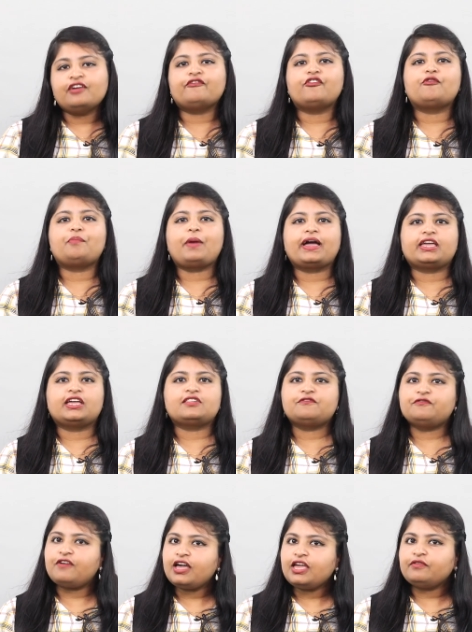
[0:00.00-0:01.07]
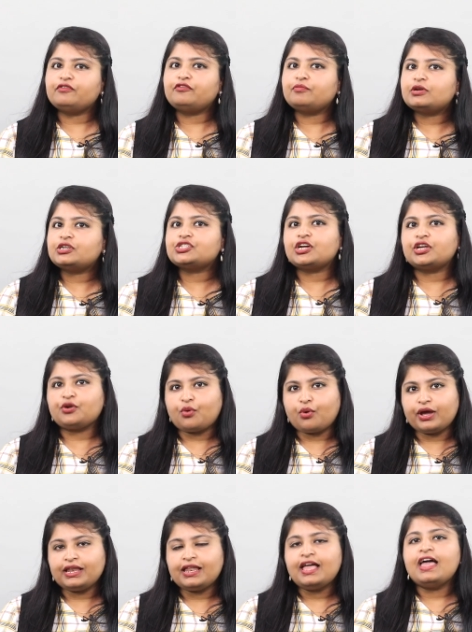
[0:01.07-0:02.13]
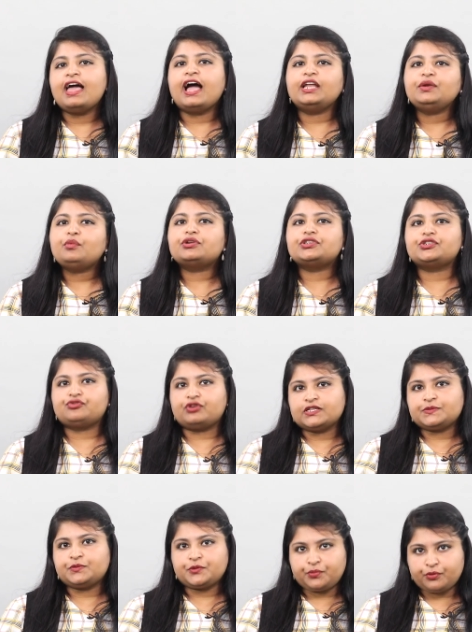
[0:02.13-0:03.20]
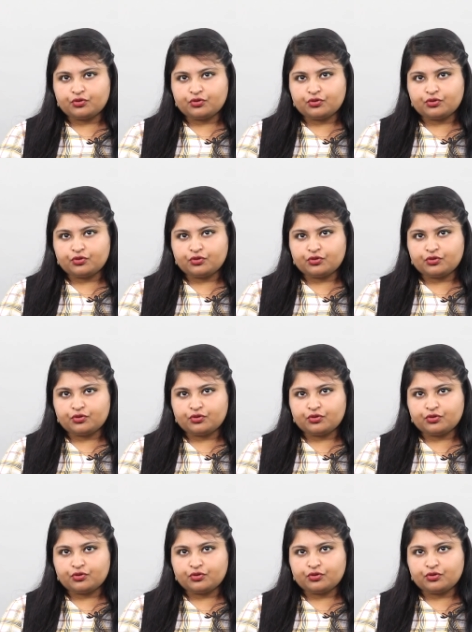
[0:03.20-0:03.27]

for package 5 of Marjan oil and water transport